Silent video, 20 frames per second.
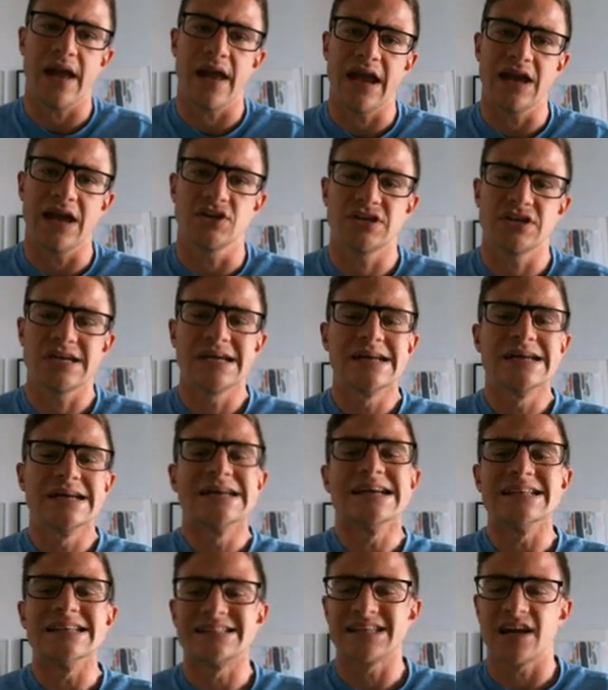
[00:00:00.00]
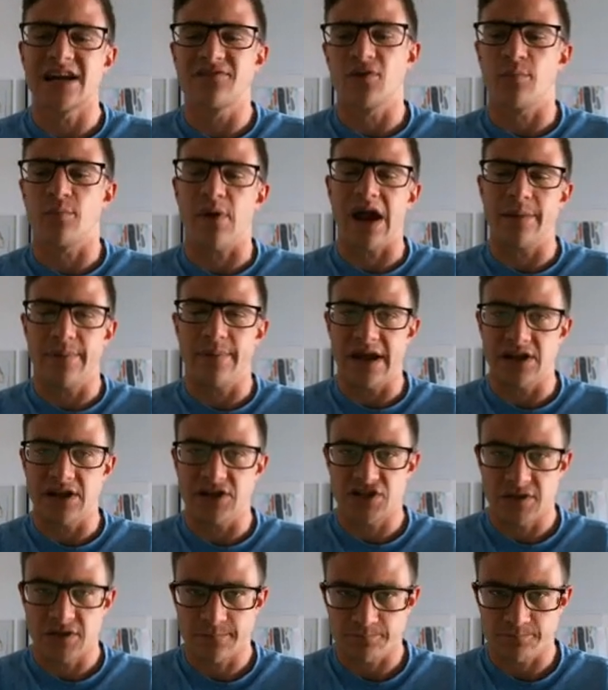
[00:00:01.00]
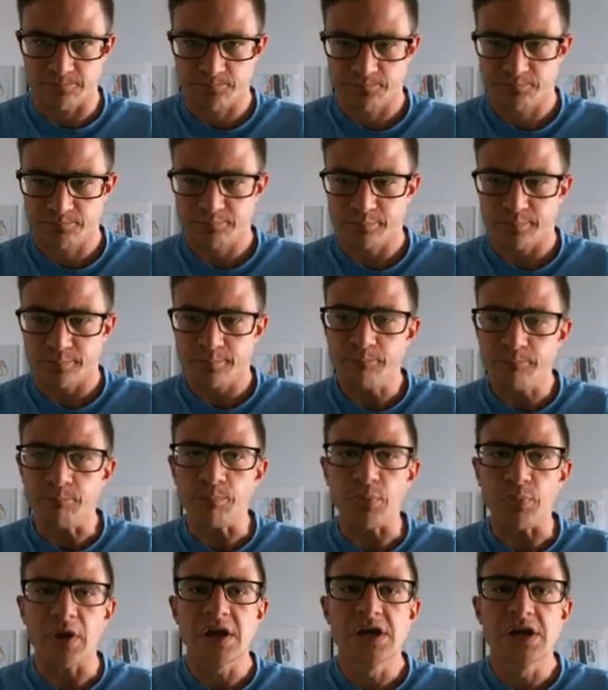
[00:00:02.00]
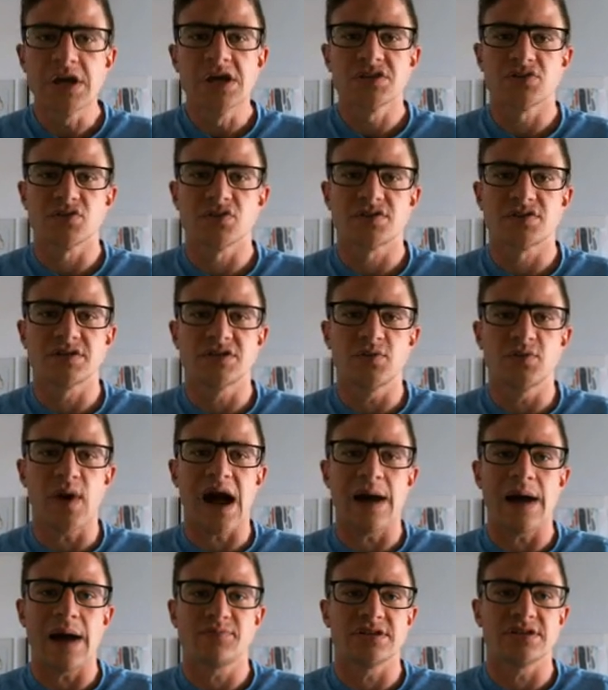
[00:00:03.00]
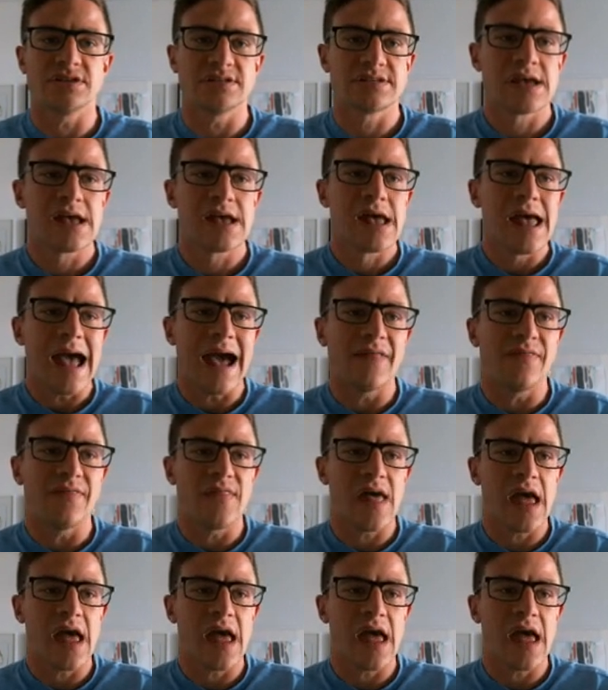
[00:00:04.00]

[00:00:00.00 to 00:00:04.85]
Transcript: page, instead of your brand page. So those are the two options. And